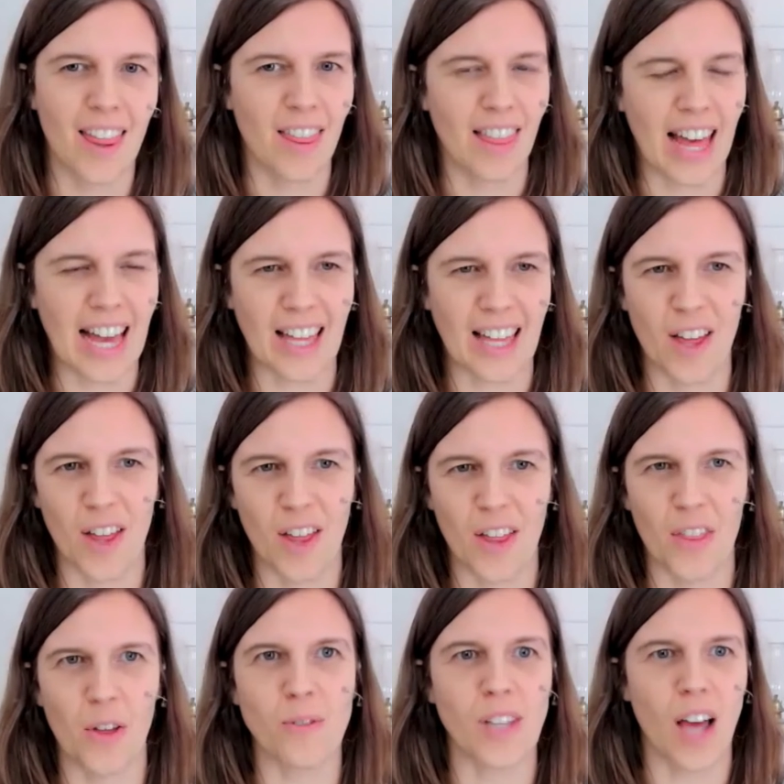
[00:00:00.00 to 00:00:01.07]
like
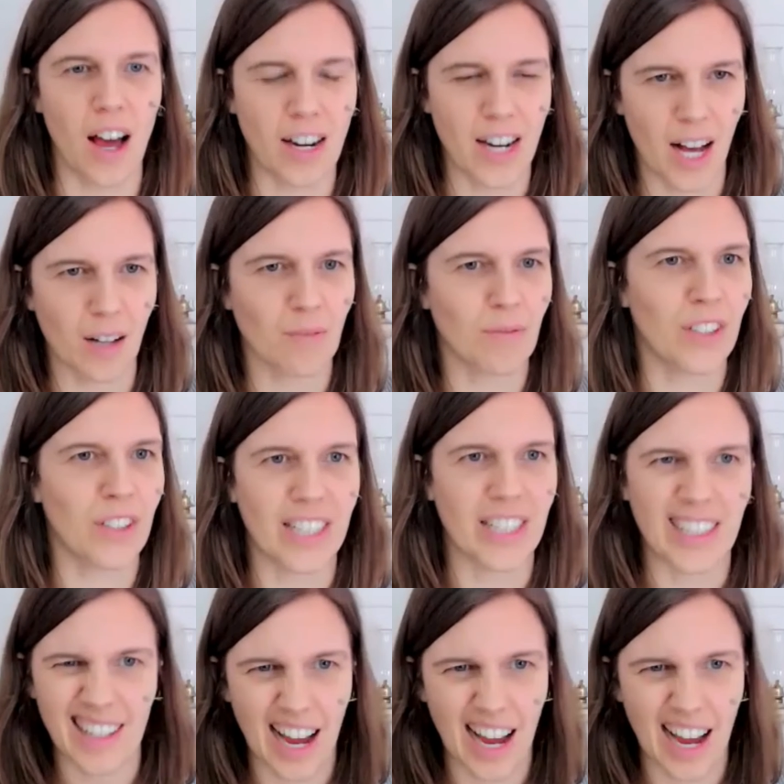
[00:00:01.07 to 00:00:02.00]
those unhelpful